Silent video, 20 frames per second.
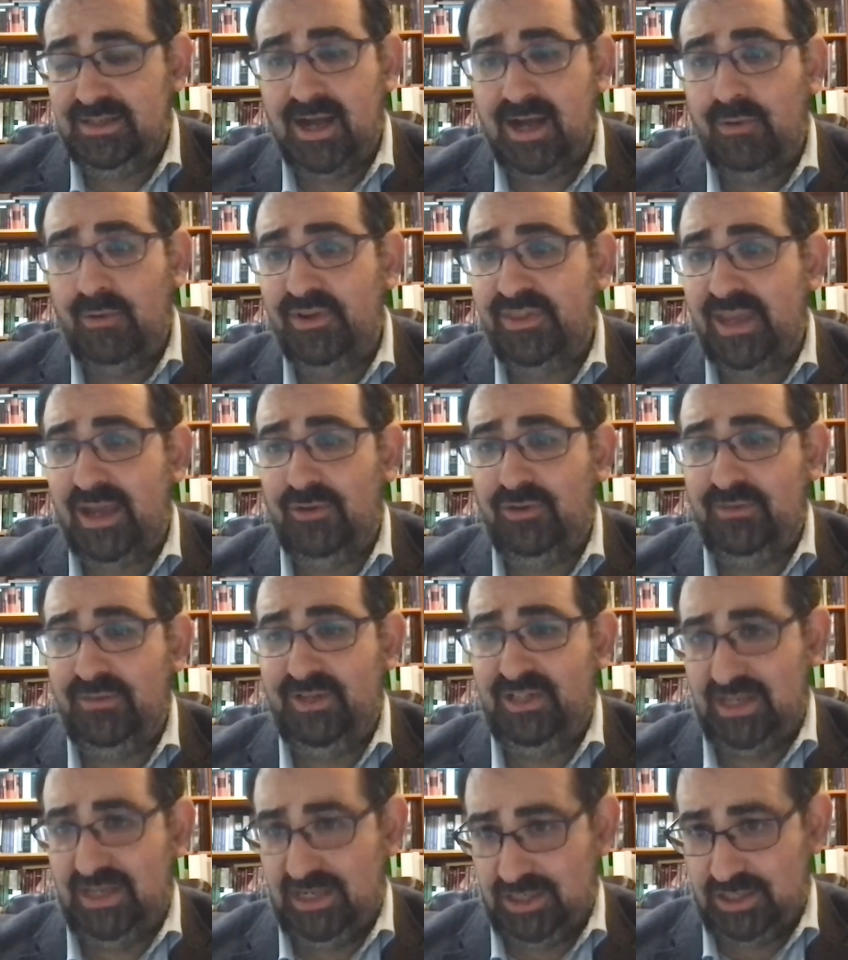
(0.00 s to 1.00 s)
It's not without
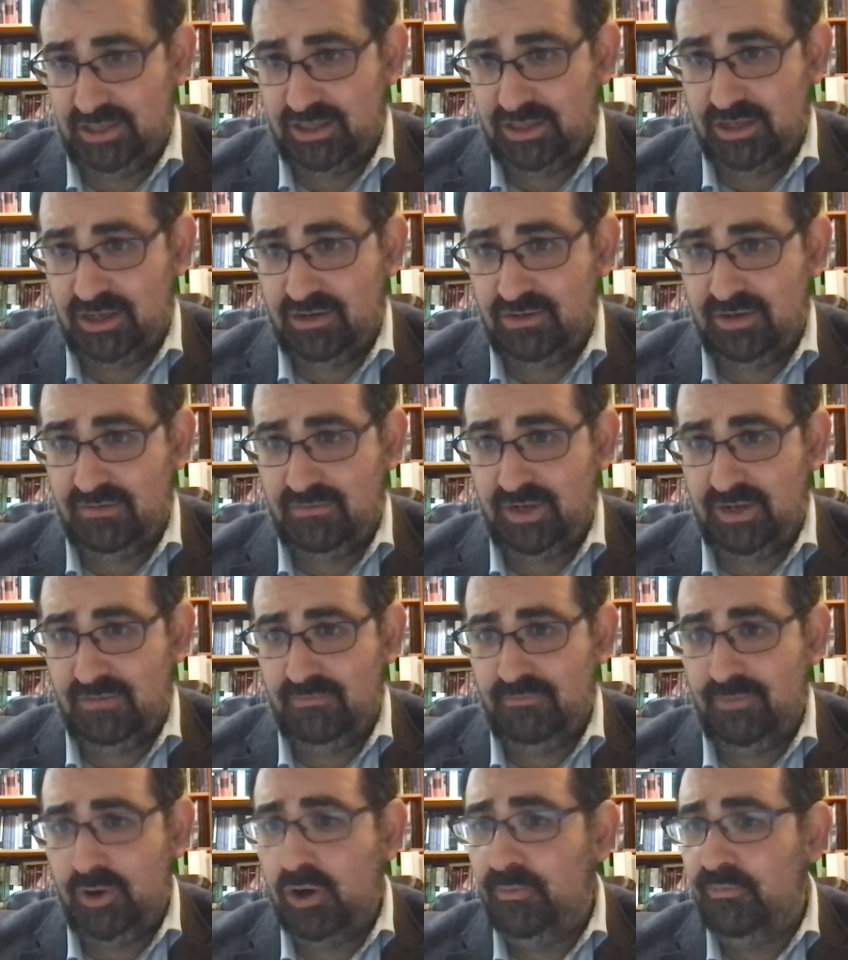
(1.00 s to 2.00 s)
limitations, though, and,
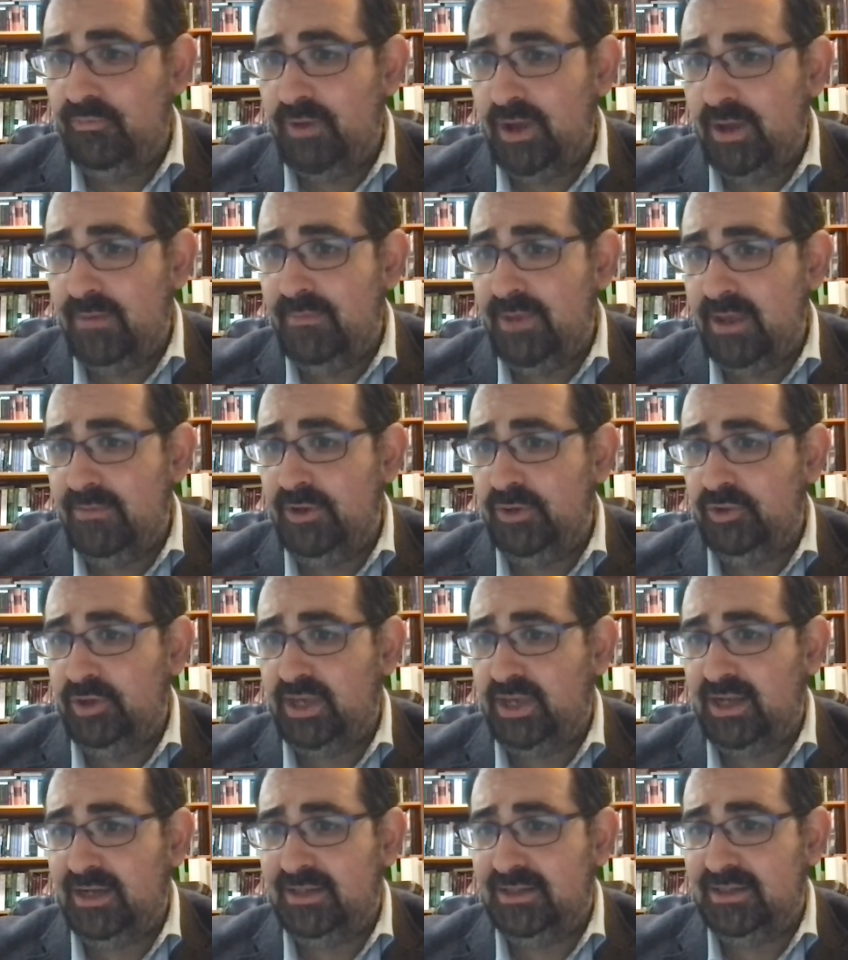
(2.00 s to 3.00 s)
and hope and maybe
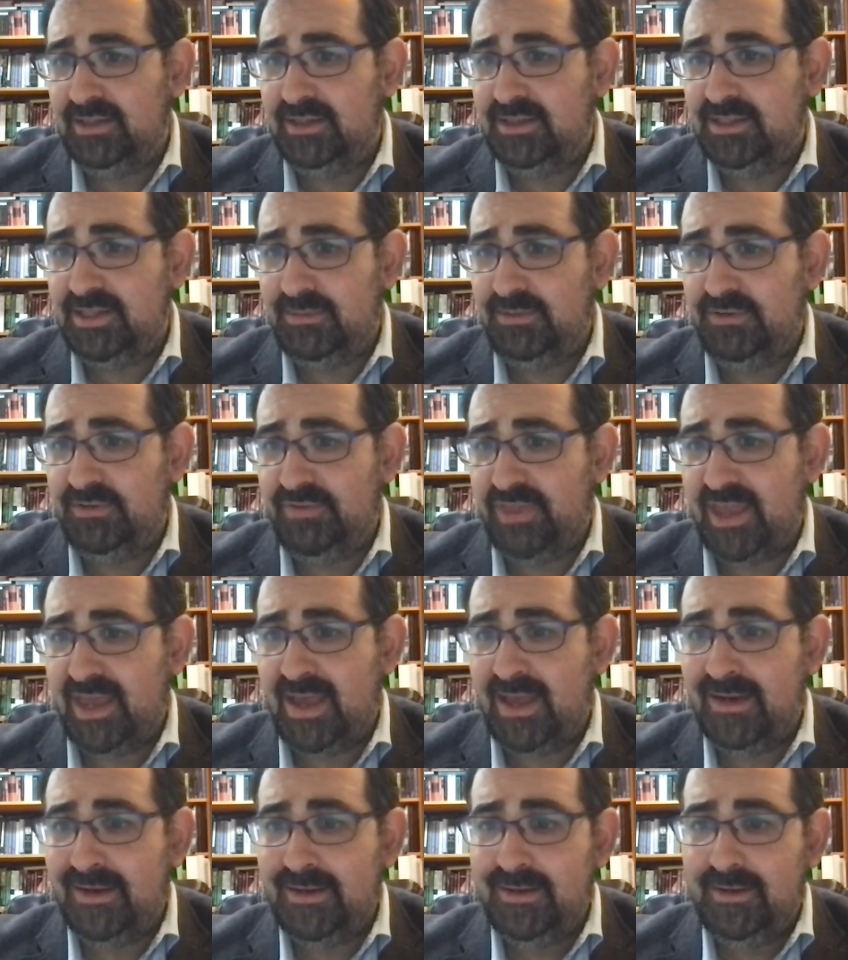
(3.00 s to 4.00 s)
we'll get into some of
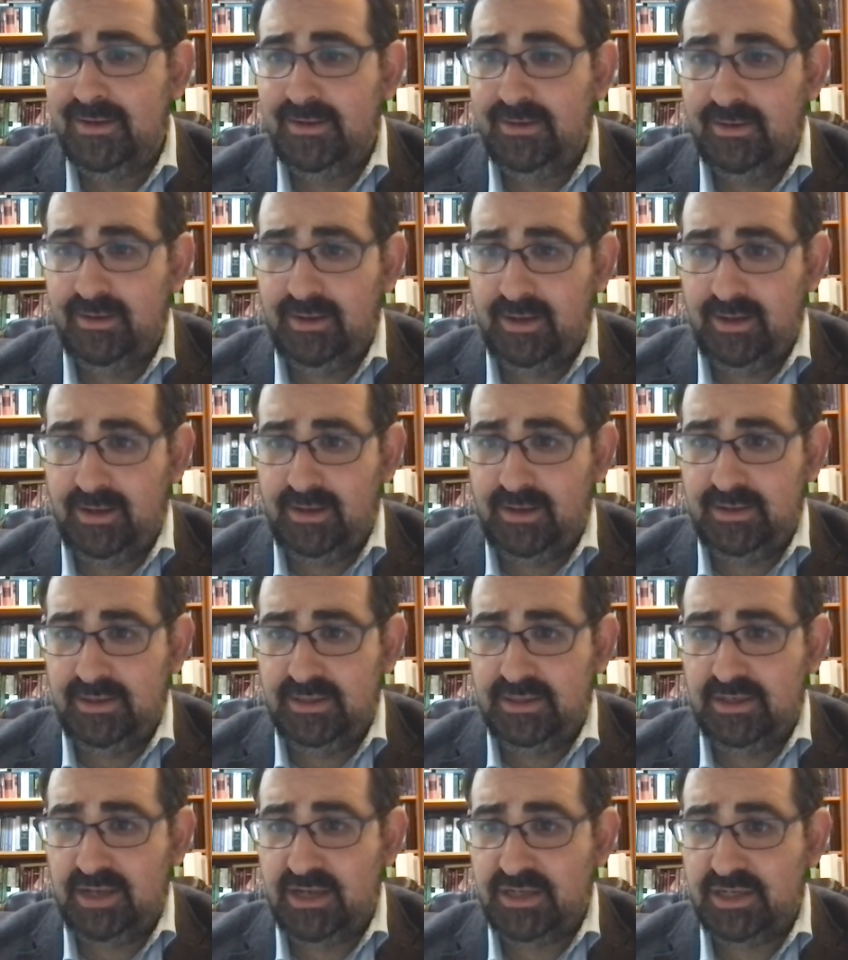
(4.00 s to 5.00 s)
that uh,
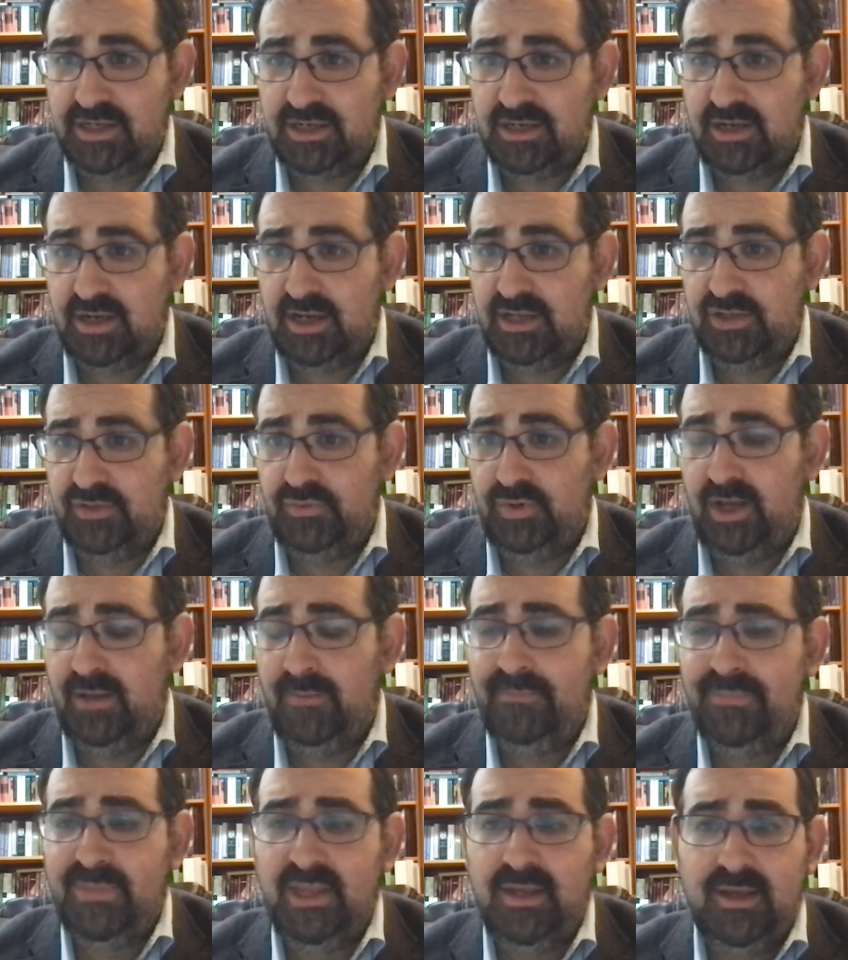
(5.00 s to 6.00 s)
discussion as
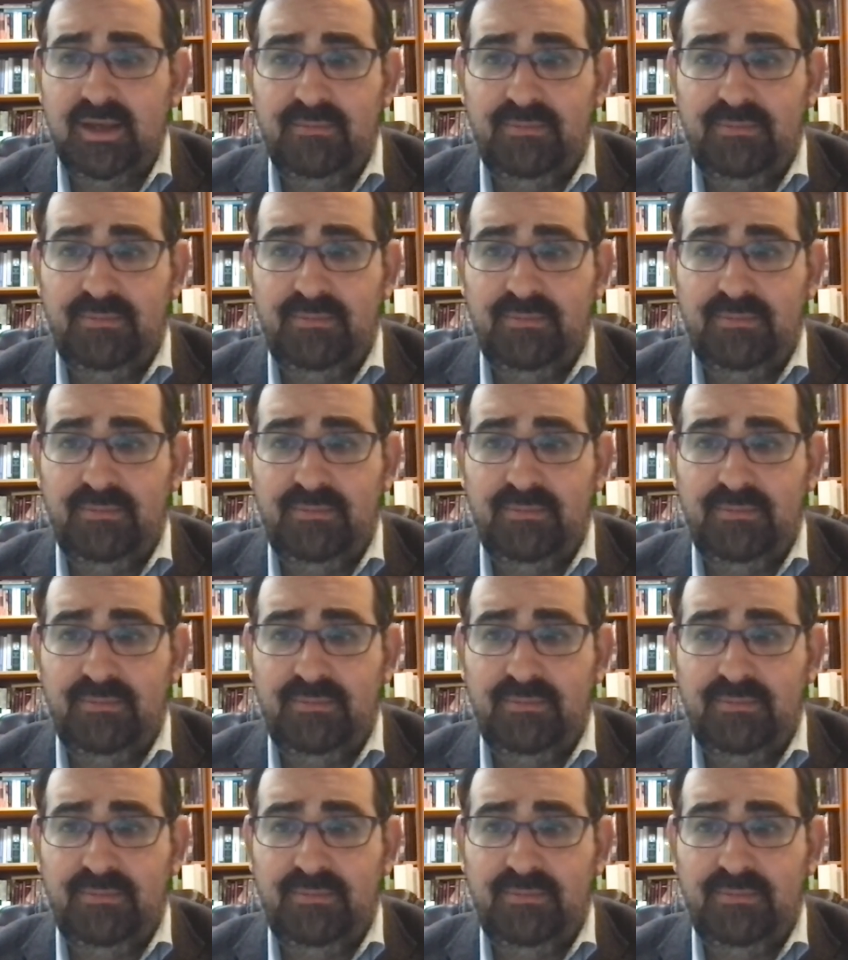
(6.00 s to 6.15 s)
well.